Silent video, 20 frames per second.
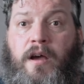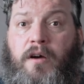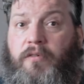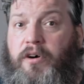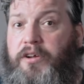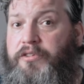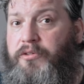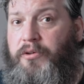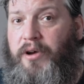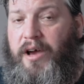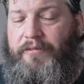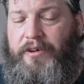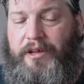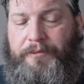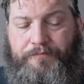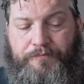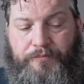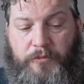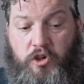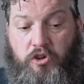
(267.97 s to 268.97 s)
Once you have
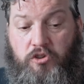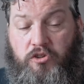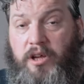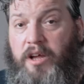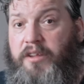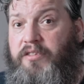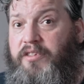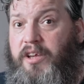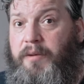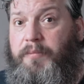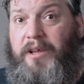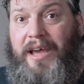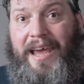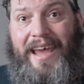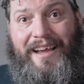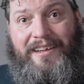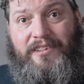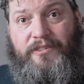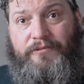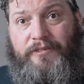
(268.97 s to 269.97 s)
it, just unzip the
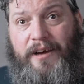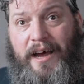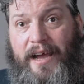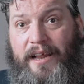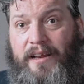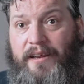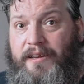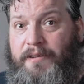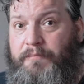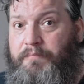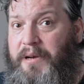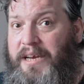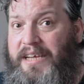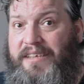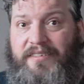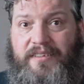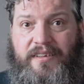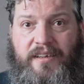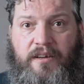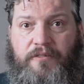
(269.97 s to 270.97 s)
hex file and
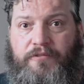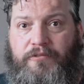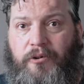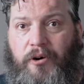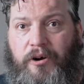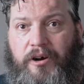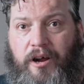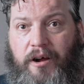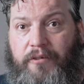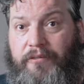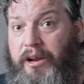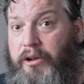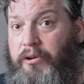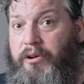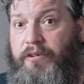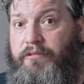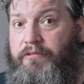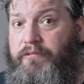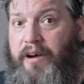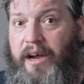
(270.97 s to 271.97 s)
place it in a folder where you
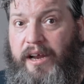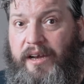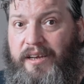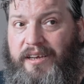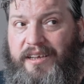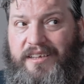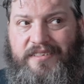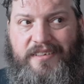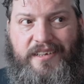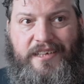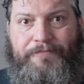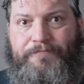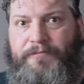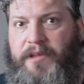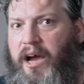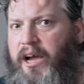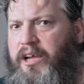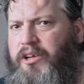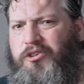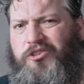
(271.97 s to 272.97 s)
can find it easily.
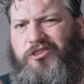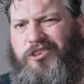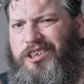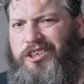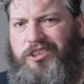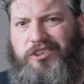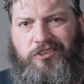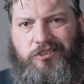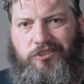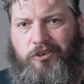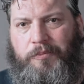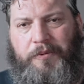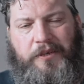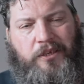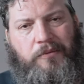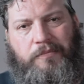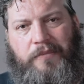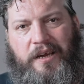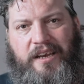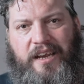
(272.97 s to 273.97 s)
I usually just drop it
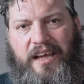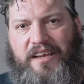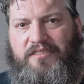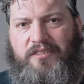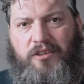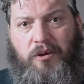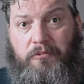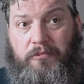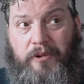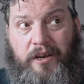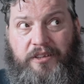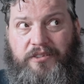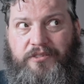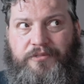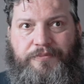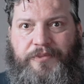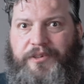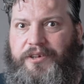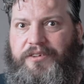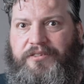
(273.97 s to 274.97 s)
on my desktop where it's
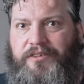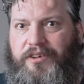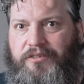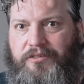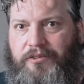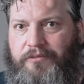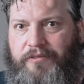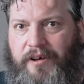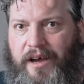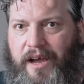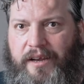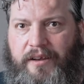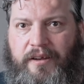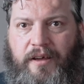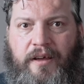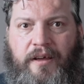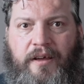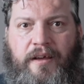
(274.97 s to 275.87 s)
the easiest to find.